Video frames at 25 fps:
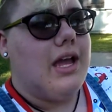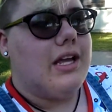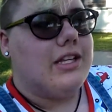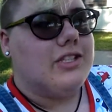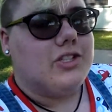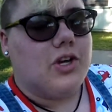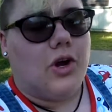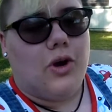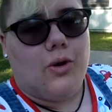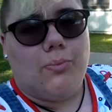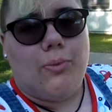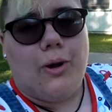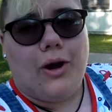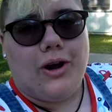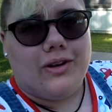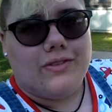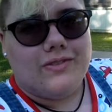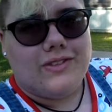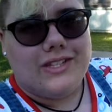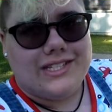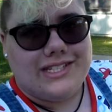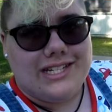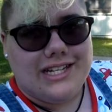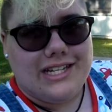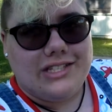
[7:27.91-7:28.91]
So part of
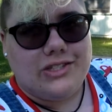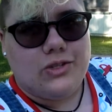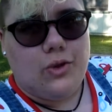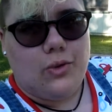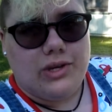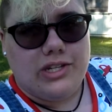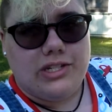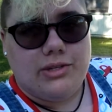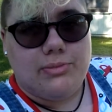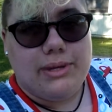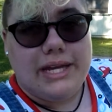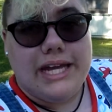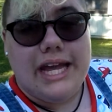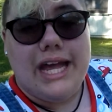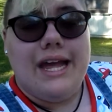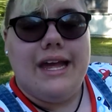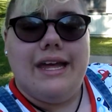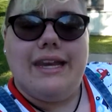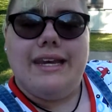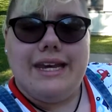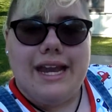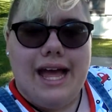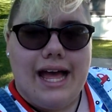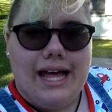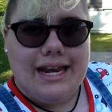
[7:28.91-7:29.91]
this is going to be
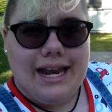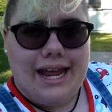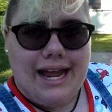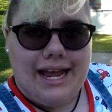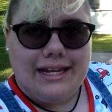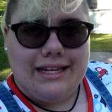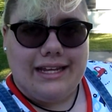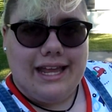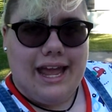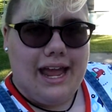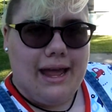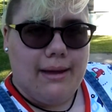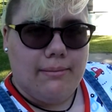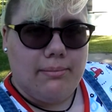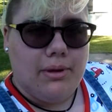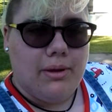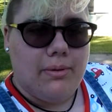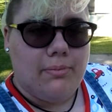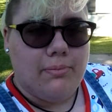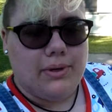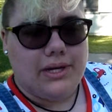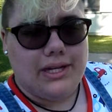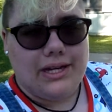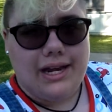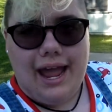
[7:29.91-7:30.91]
not at camp,
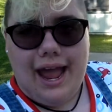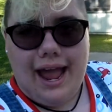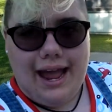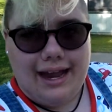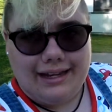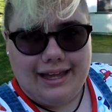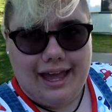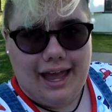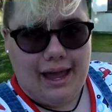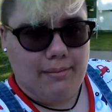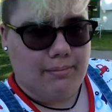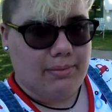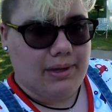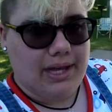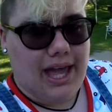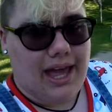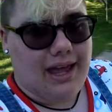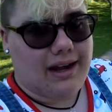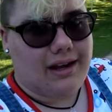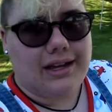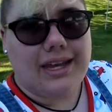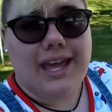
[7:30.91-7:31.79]
but at camp again.